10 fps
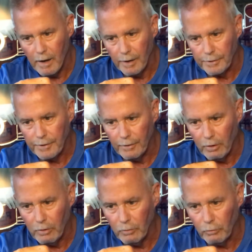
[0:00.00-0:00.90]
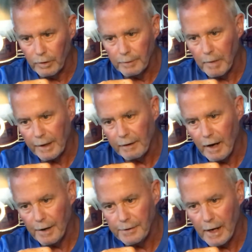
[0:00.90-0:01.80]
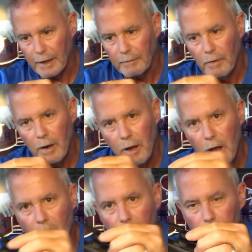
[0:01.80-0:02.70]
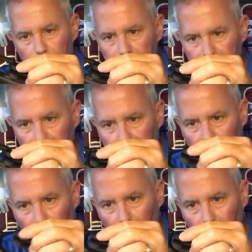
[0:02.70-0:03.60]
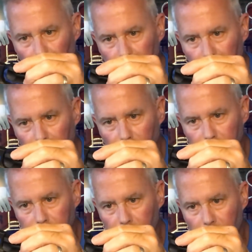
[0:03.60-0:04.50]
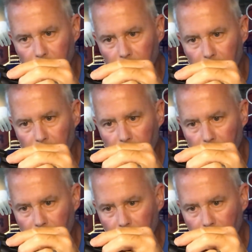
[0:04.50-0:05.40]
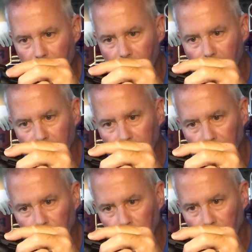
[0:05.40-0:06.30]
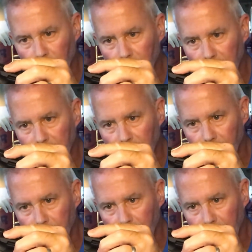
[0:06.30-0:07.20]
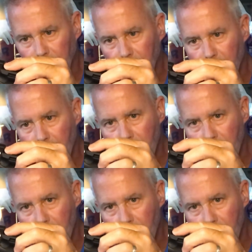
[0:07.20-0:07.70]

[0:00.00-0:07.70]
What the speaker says: until we make contact, pushing it all the way aft, and then we want to make contact